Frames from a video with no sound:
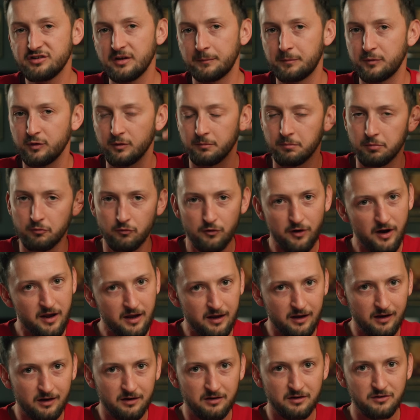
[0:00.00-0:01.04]
up your
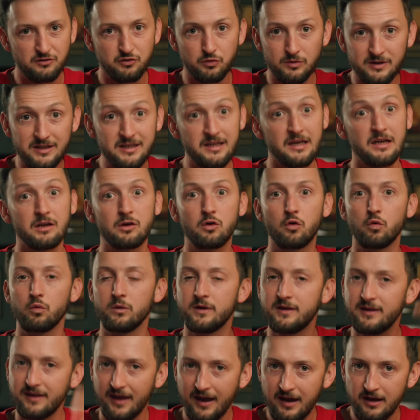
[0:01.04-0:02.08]
brain to get
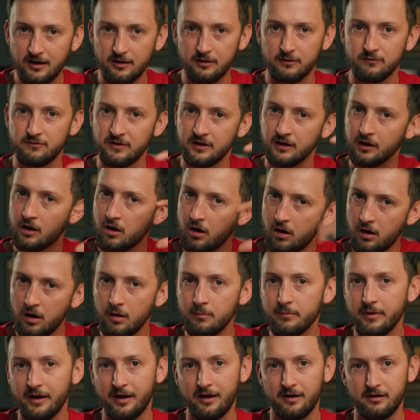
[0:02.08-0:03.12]
creative in
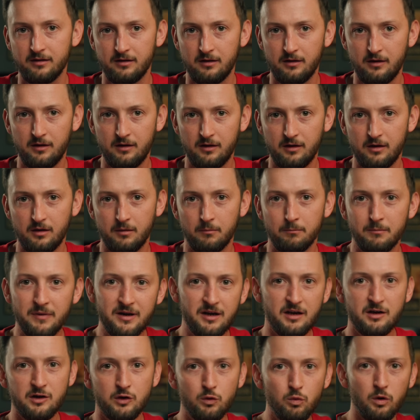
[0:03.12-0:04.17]
combat.
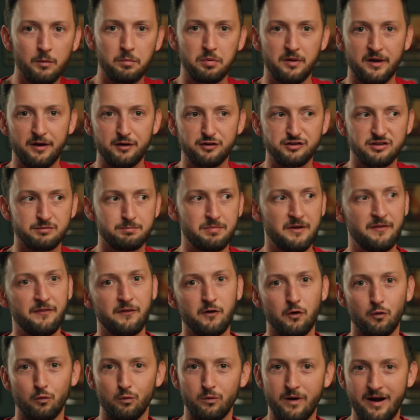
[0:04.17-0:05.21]
Many newer players spend
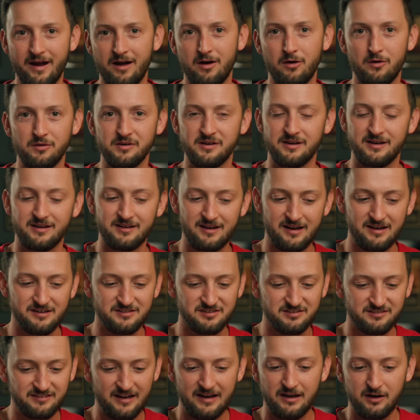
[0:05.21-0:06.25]
their round in a
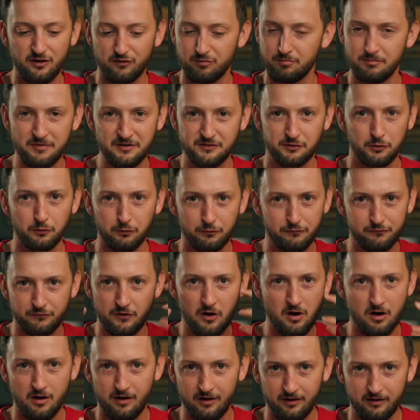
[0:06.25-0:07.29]
state of mental
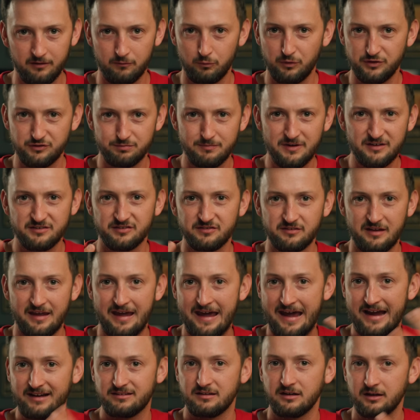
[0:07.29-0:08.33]
fog, which makes
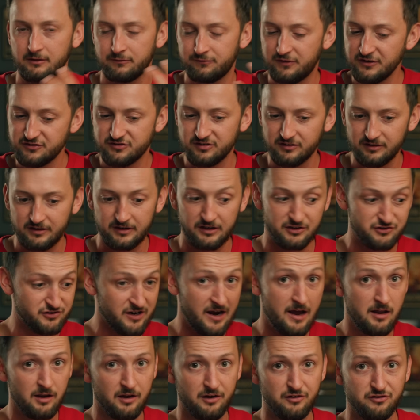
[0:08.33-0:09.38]
acting efficiently a
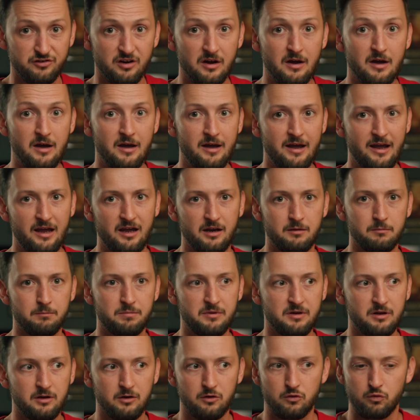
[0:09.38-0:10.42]
challenge and
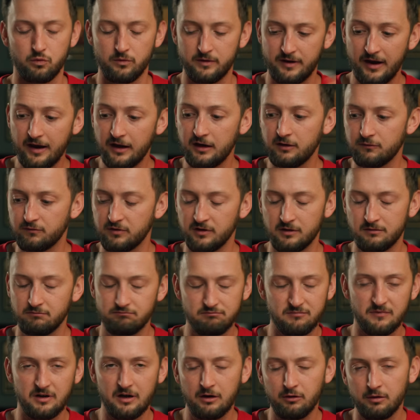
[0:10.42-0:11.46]
being creative a
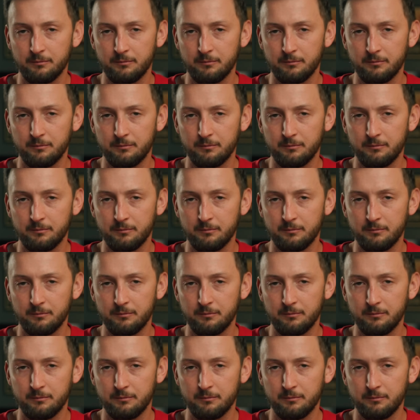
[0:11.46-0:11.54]
near